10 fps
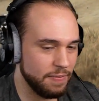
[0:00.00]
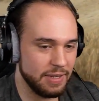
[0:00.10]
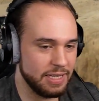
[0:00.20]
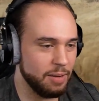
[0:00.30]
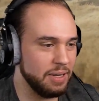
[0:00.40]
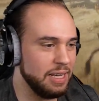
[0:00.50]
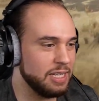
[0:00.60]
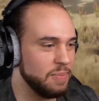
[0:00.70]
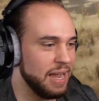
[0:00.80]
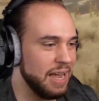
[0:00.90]
Some of
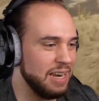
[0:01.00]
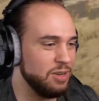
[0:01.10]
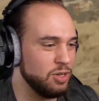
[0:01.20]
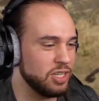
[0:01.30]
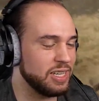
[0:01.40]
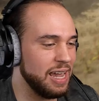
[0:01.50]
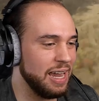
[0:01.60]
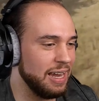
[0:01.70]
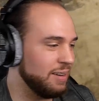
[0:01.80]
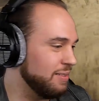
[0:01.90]
these men, you just
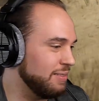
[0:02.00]
can't